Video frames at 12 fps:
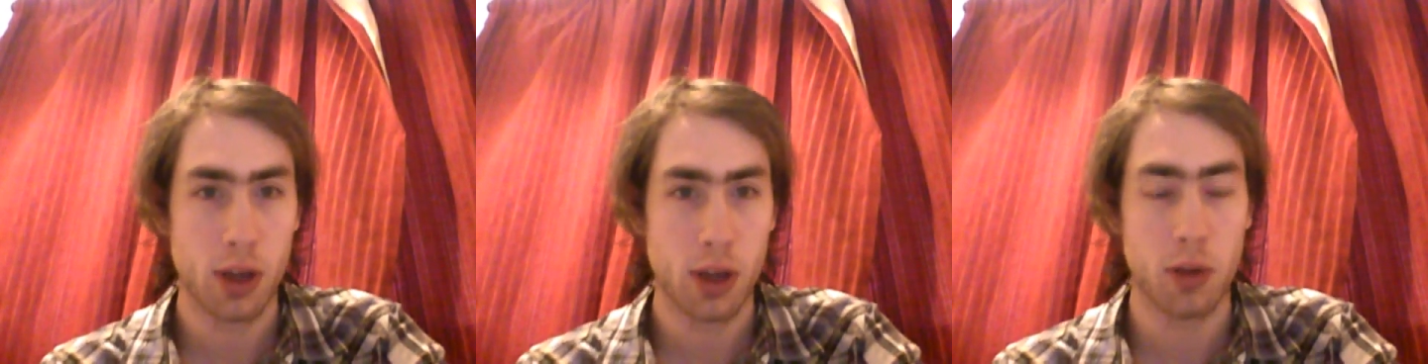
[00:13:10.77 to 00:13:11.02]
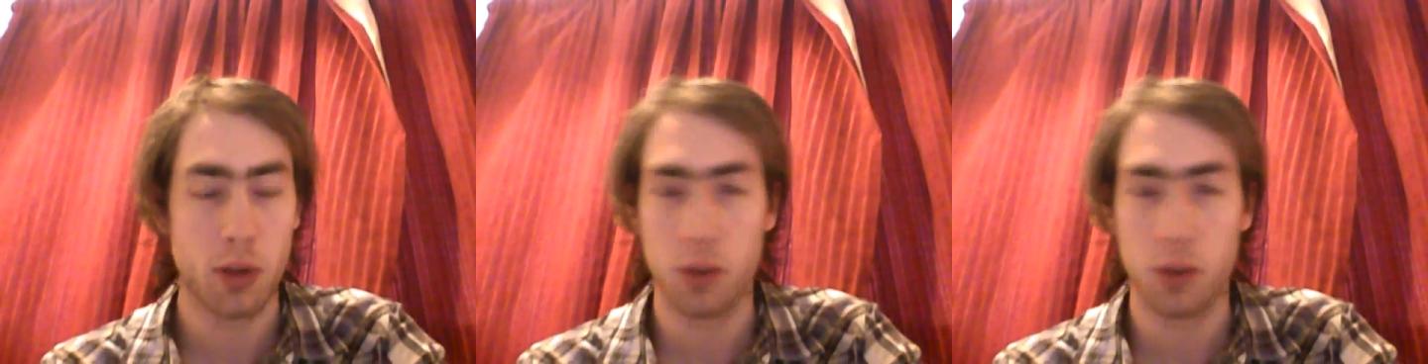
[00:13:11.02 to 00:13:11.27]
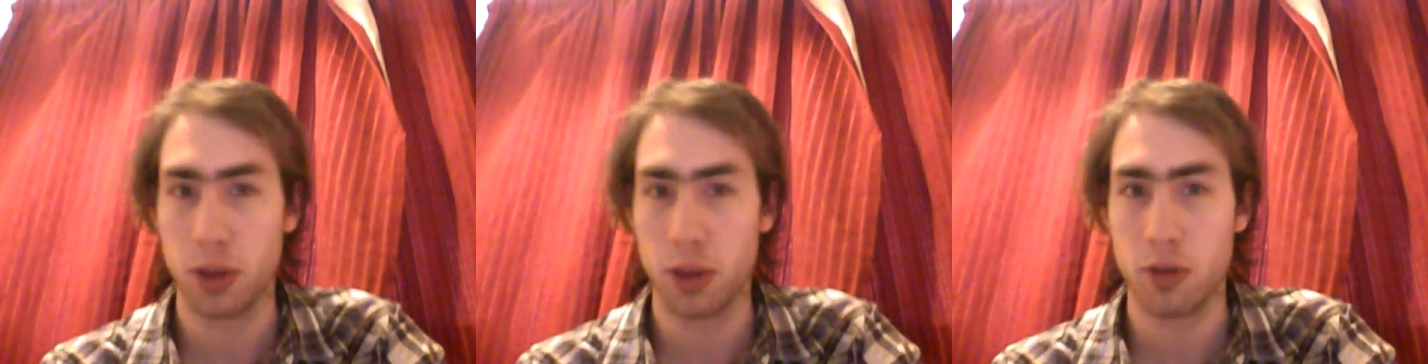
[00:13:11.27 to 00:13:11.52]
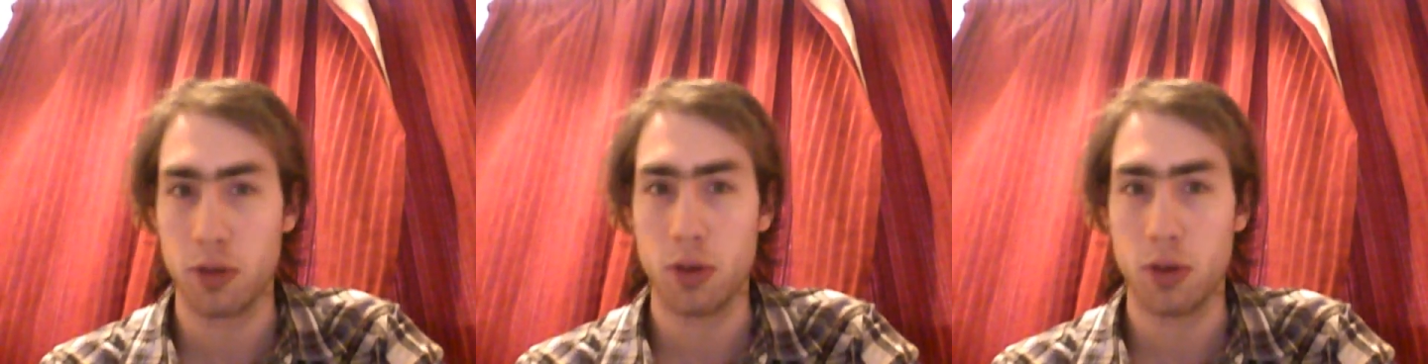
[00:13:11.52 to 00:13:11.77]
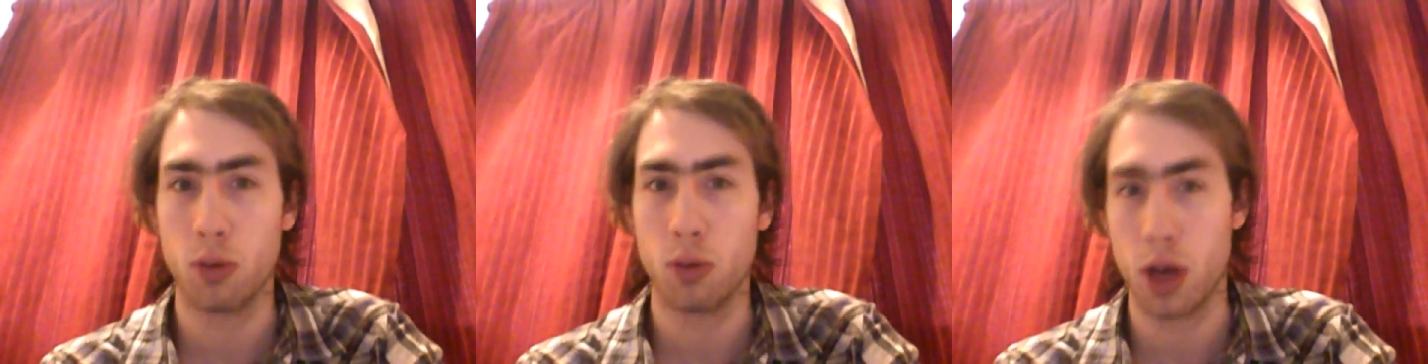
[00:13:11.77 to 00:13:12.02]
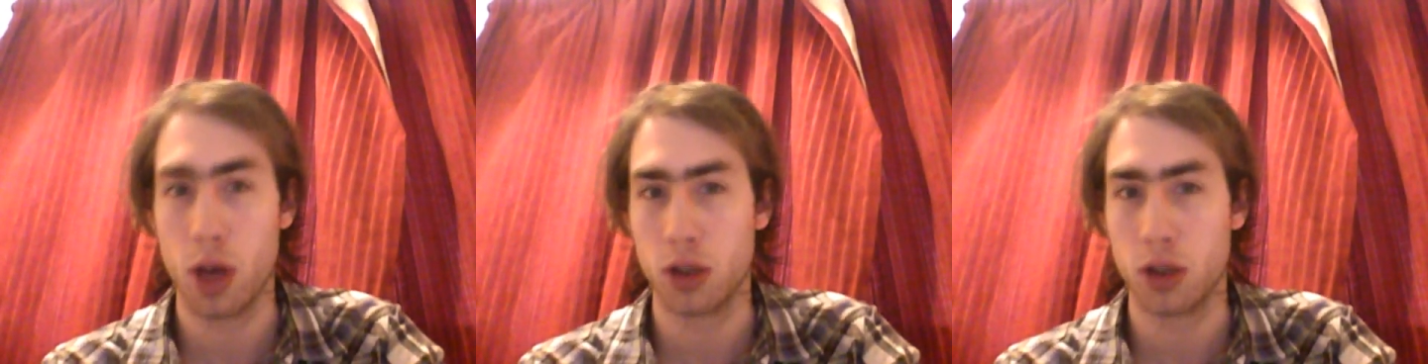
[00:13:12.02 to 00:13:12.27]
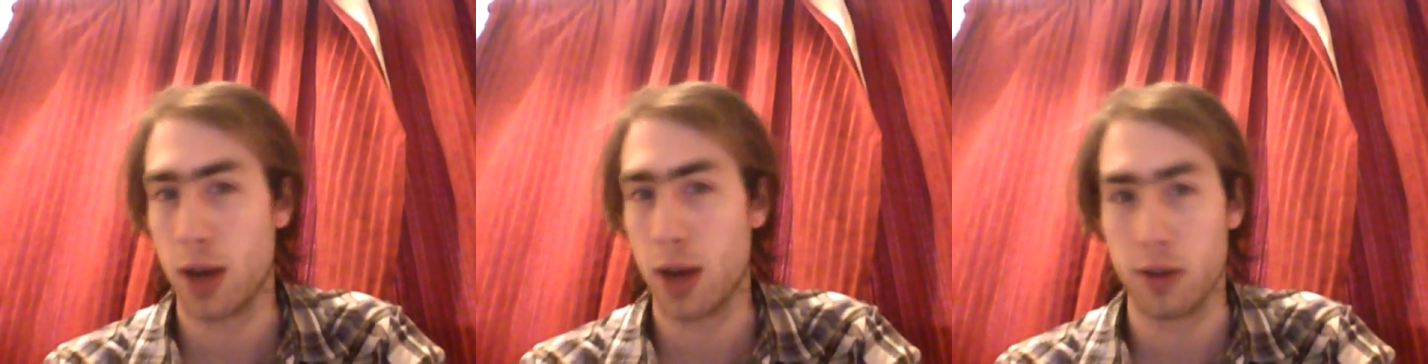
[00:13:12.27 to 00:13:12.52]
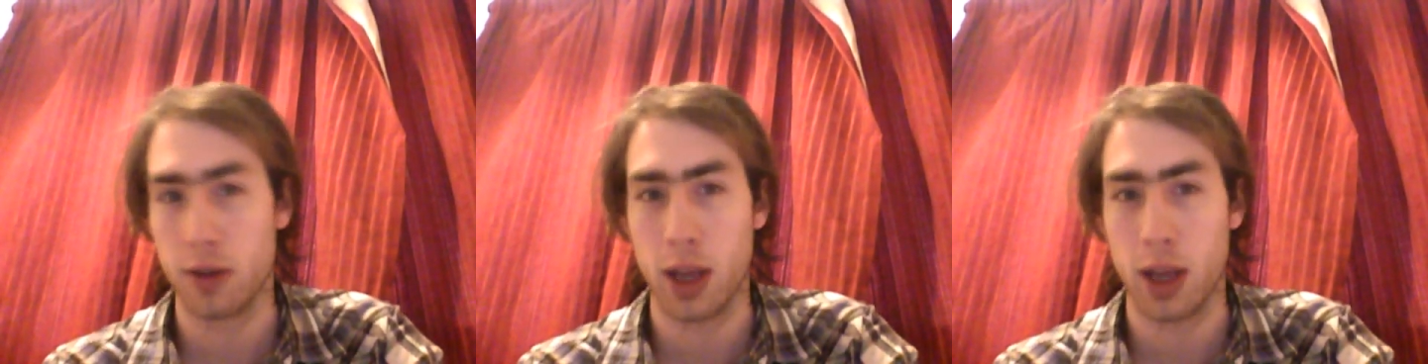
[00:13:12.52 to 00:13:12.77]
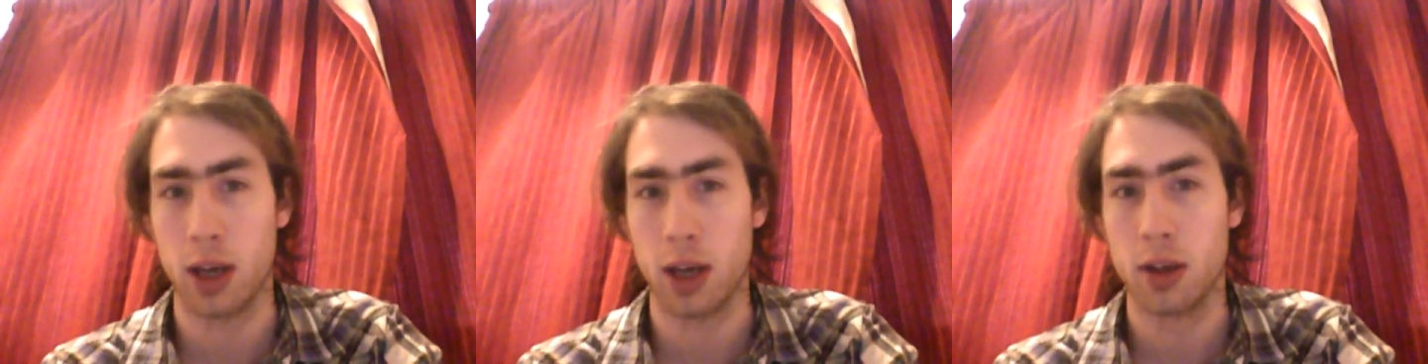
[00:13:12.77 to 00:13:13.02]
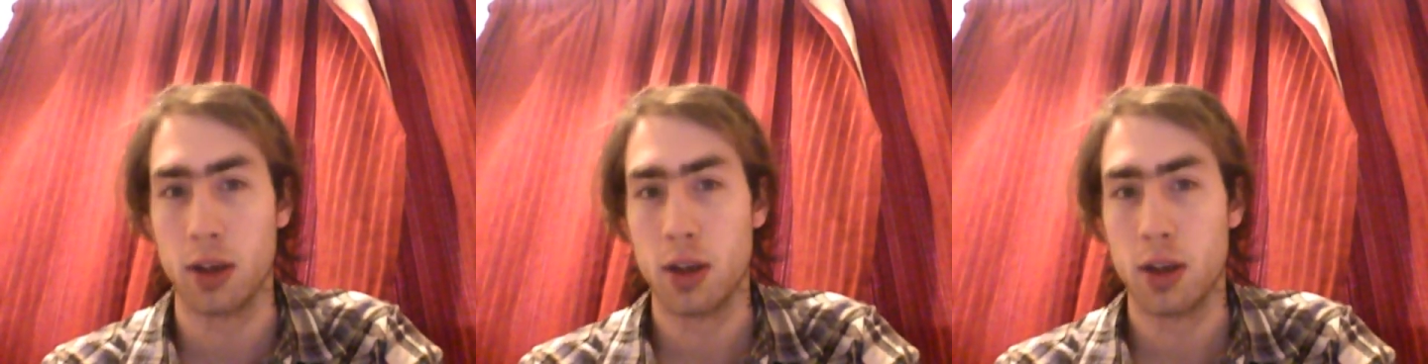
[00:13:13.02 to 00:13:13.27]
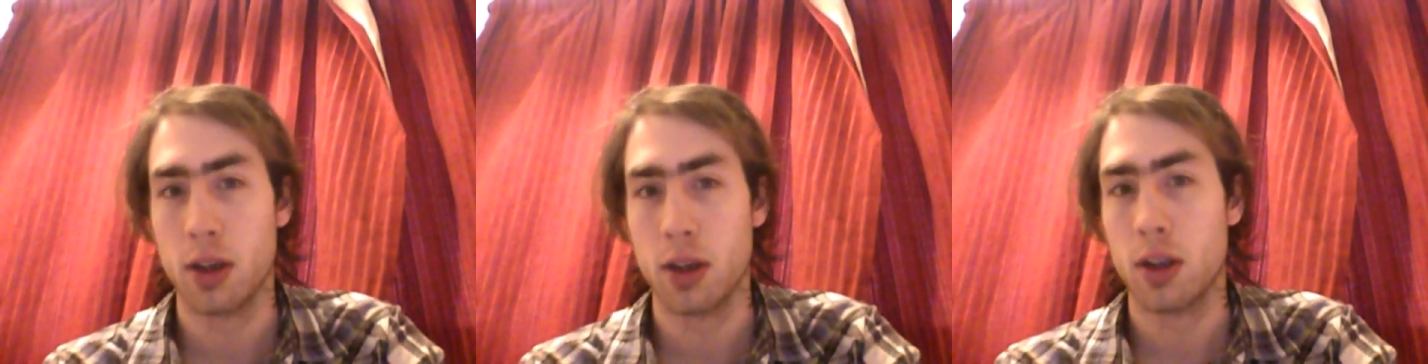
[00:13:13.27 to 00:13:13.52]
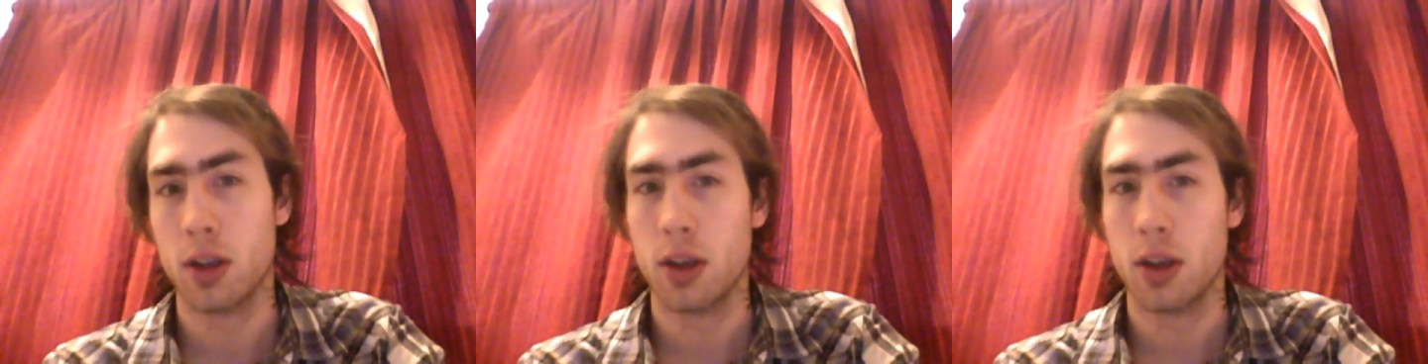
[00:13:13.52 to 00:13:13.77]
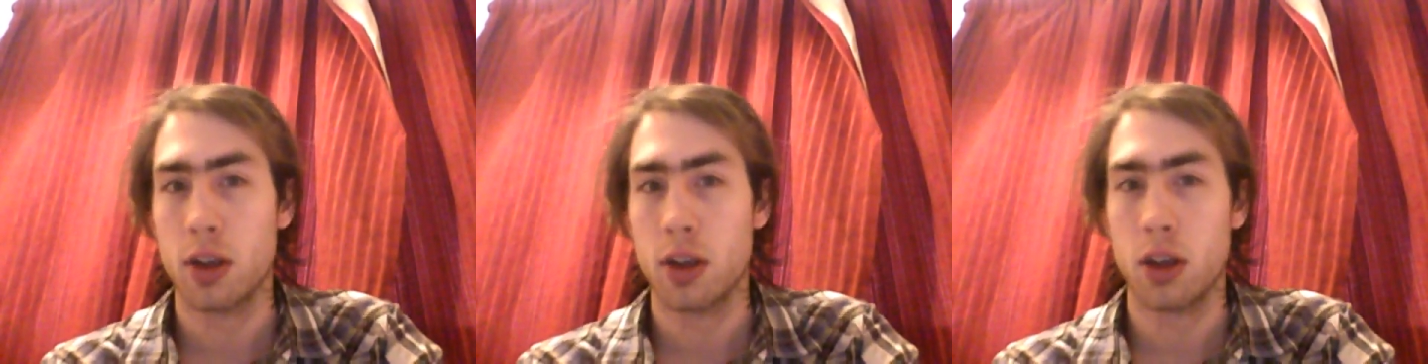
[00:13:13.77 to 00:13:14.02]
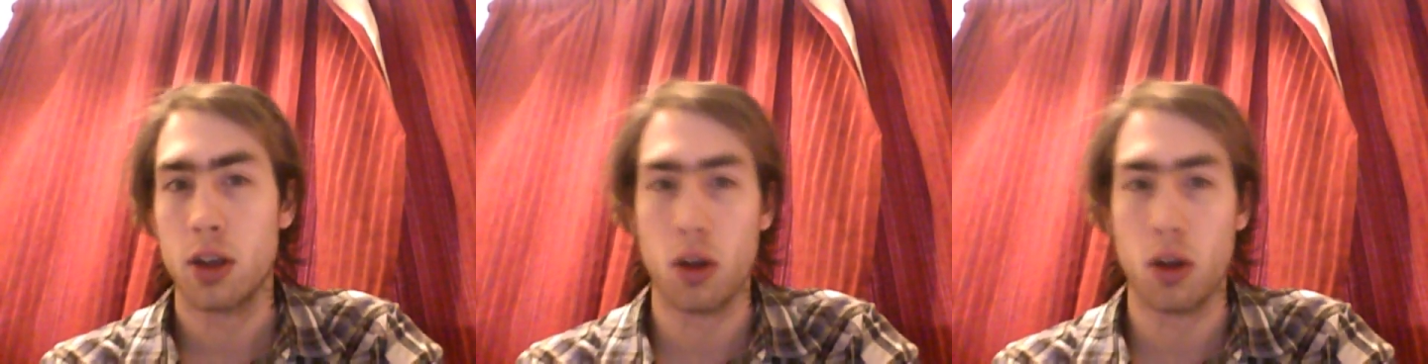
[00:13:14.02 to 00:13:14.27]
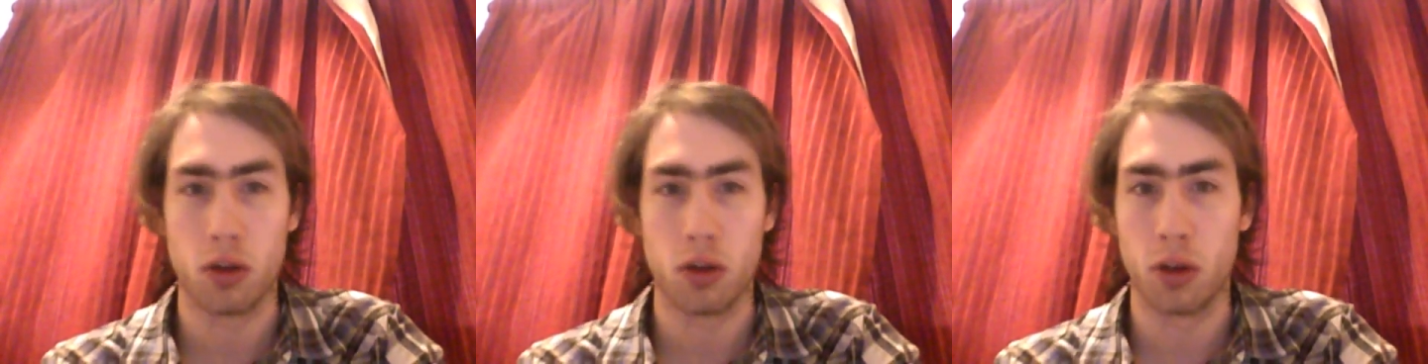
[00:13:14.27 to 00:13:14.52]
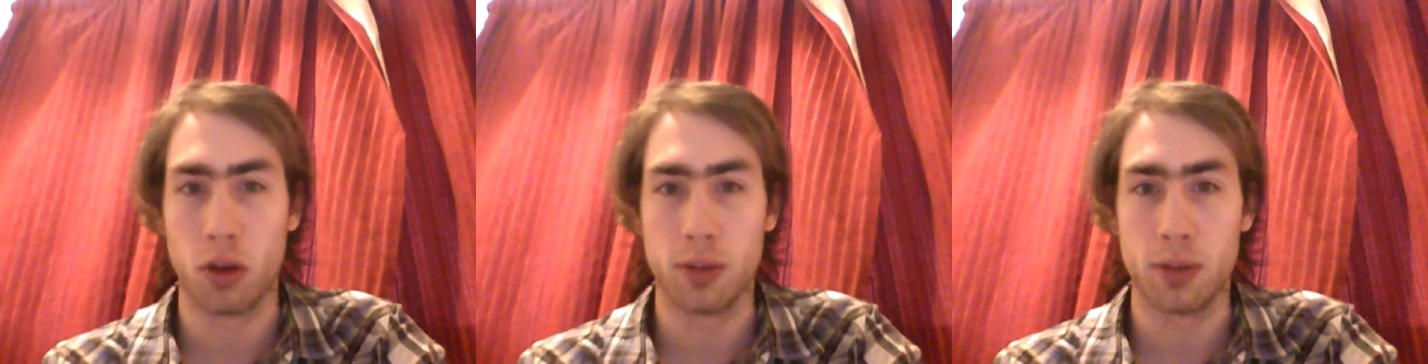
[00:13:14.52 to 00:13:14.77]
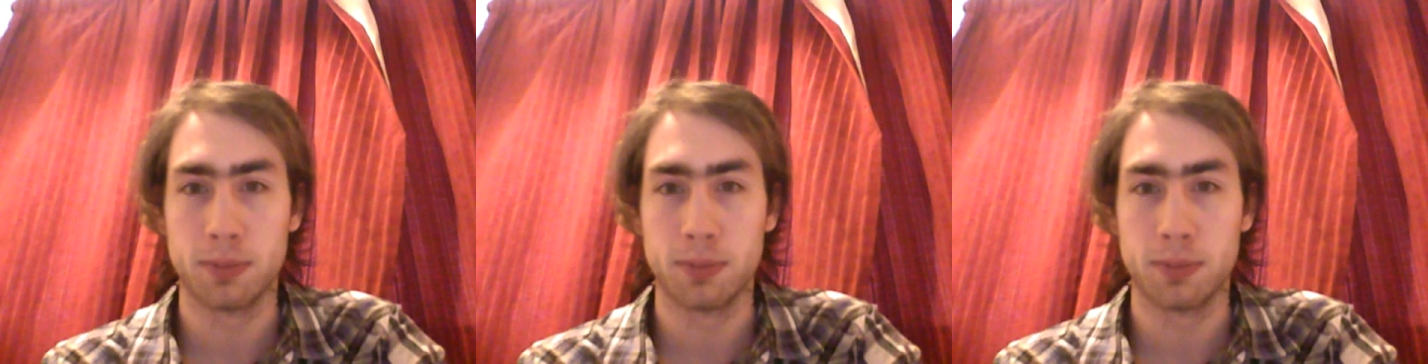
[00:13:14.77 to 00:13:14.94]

as well as a +1 dragon slaying longsword.